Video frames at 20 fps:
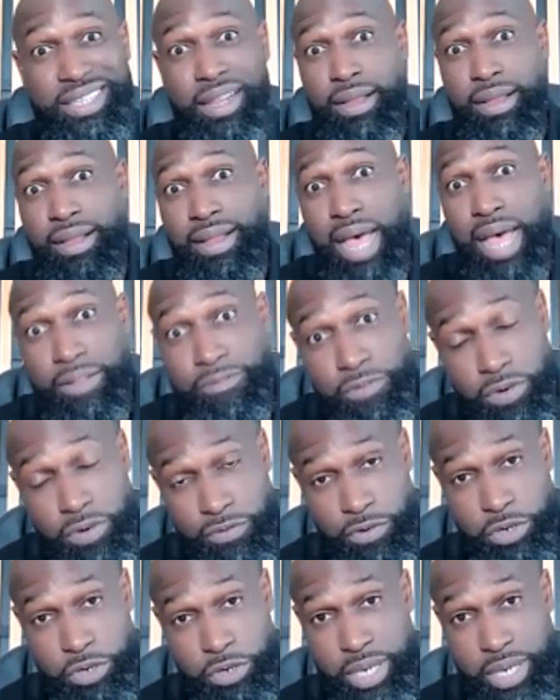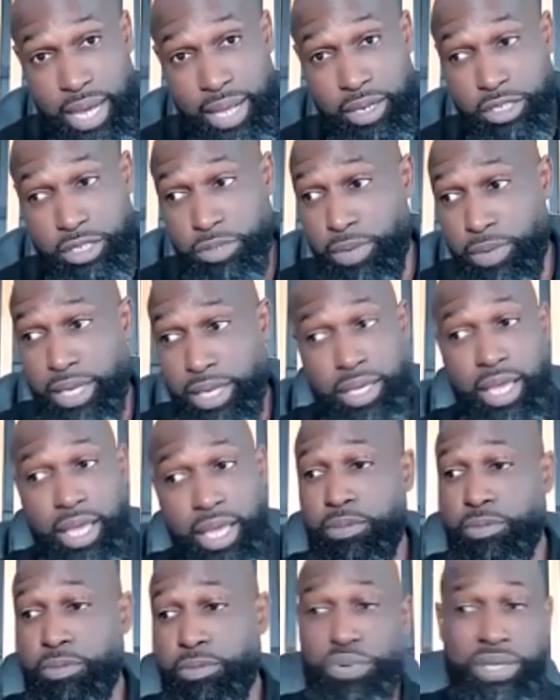a lot for the Virgin Islands, man. He
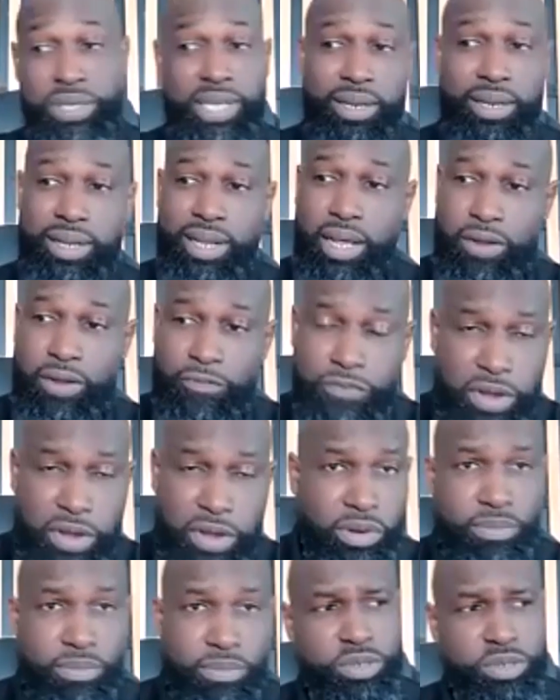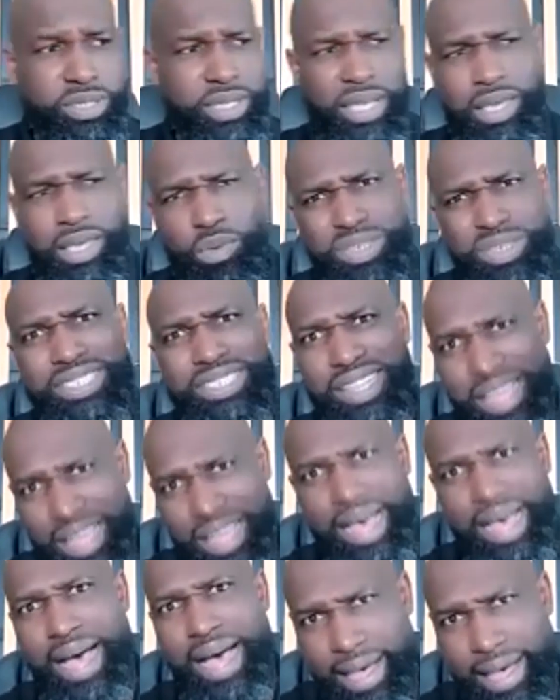helped bring down a lot of ferry boats. Like he was the
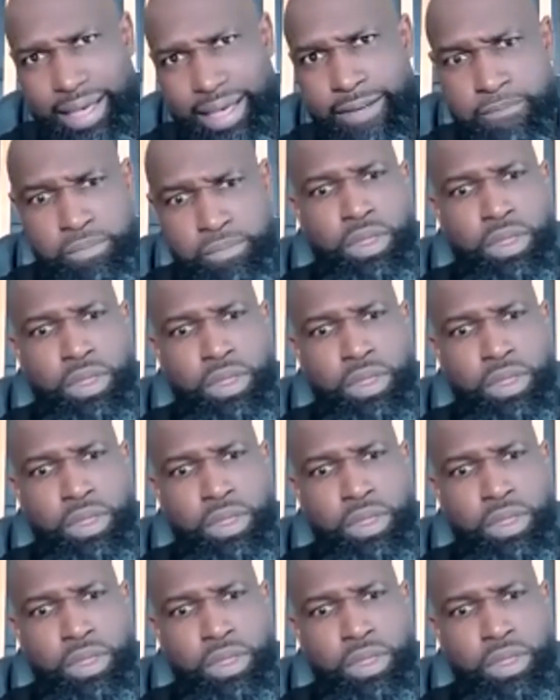guy to